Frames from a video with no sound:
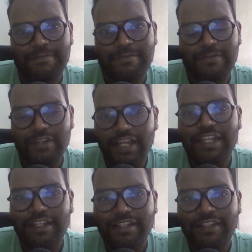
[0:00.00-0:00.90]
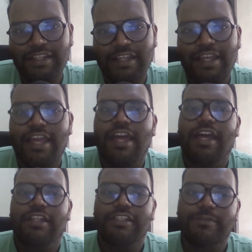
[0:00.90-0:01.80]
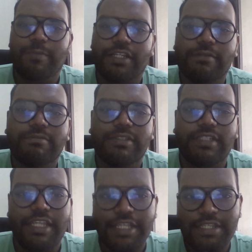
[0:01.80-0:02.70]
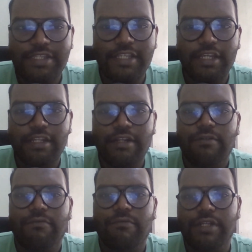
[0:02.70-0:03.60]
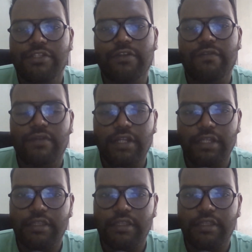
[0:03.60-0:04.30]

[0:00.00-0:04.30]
Right? This becomes easier once you have done the